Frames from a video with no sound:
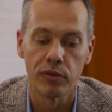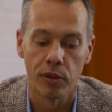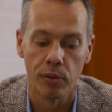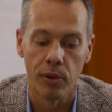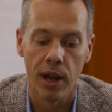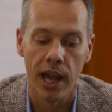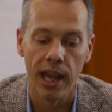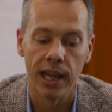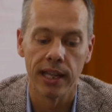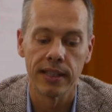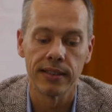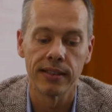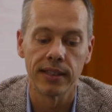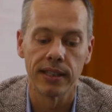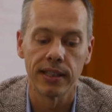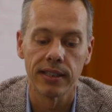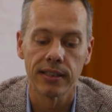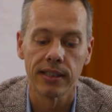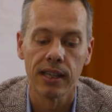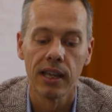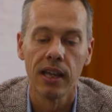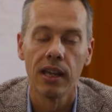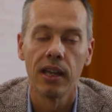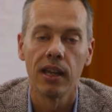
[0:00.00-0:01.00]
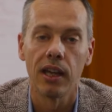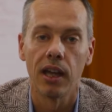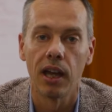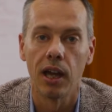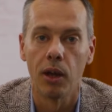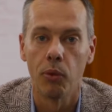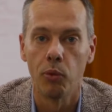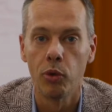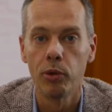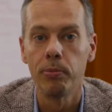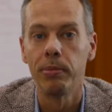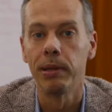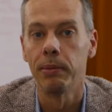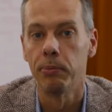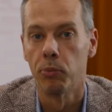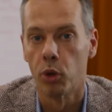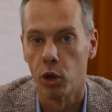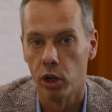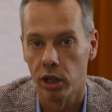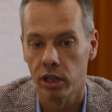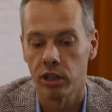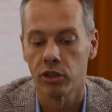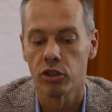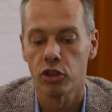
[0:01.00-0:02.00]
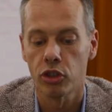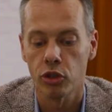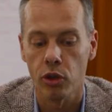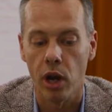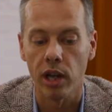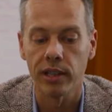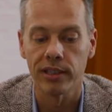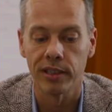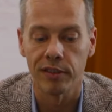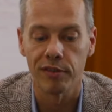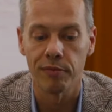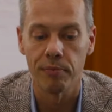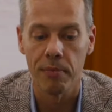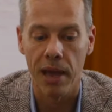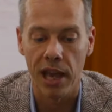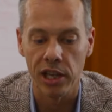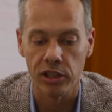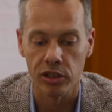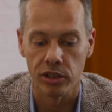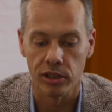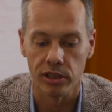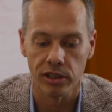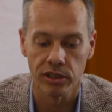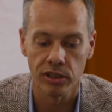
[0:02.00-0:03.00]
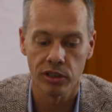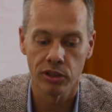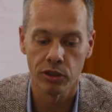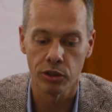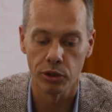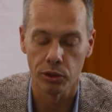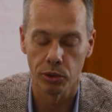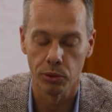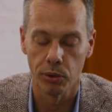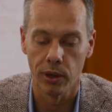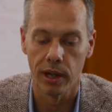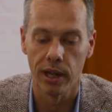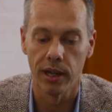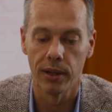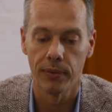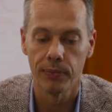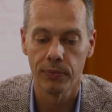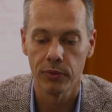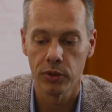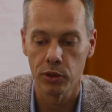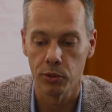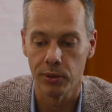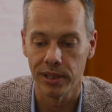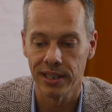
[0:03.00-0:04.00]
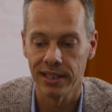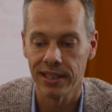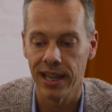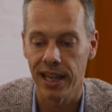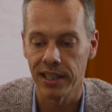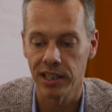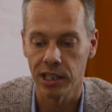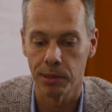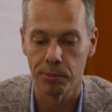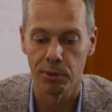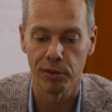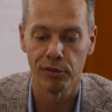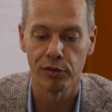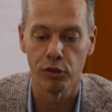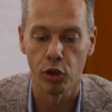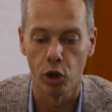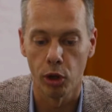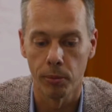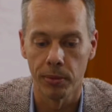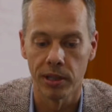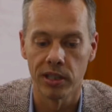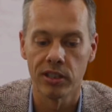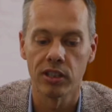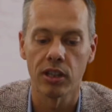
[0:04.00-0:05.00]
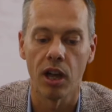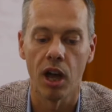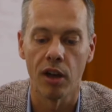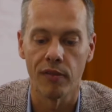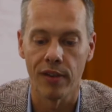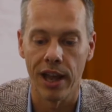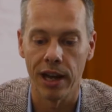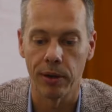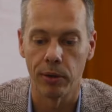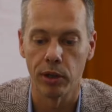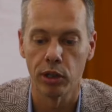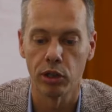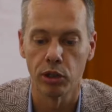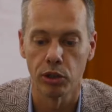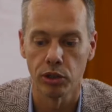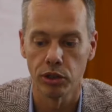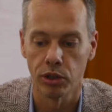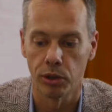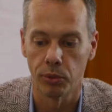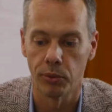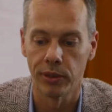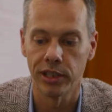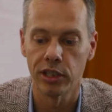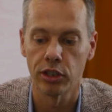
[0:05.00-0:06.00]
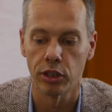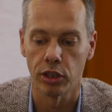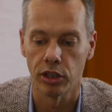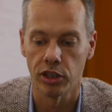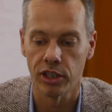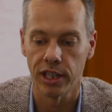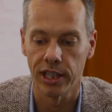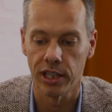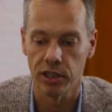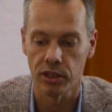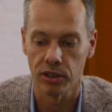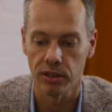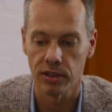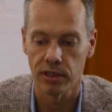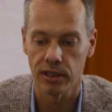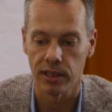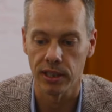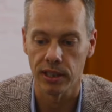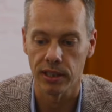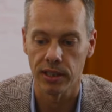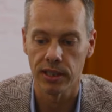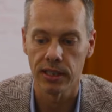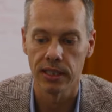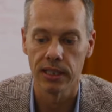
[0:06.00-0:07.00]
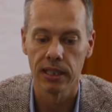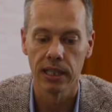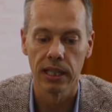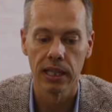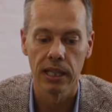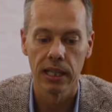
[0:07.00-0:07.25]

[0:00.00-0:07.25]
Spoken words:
varieties would be more constructive measures to assess the performance of agricultural research agencies.